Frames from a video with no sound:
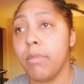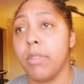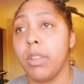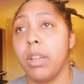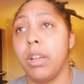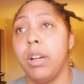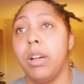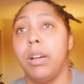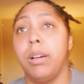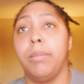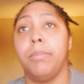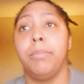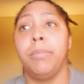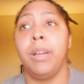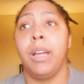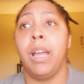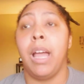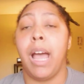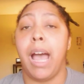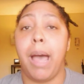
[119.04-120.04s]

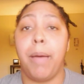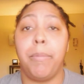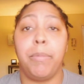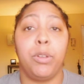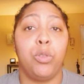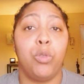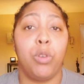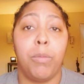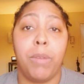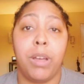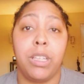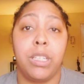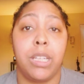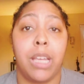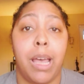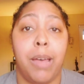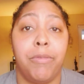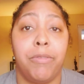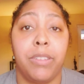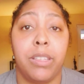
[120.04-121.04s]
I've been doing my
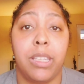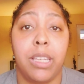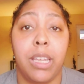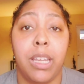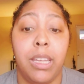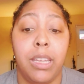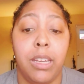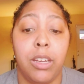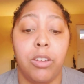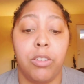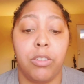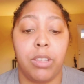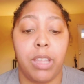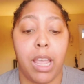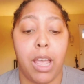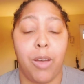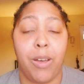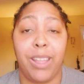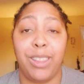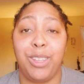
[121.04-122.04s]
job for 10 years
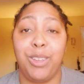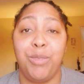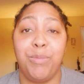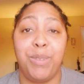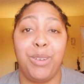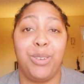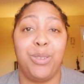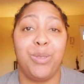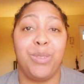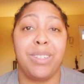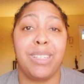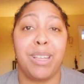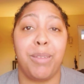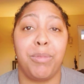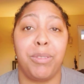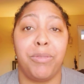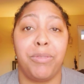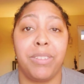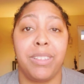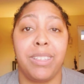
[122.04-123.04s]
now. After you've been doing
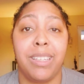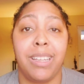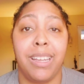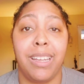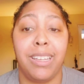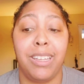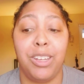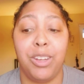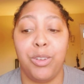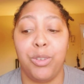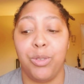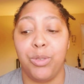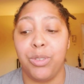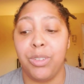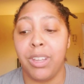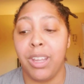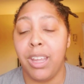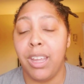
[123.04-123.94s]
something for 10 years,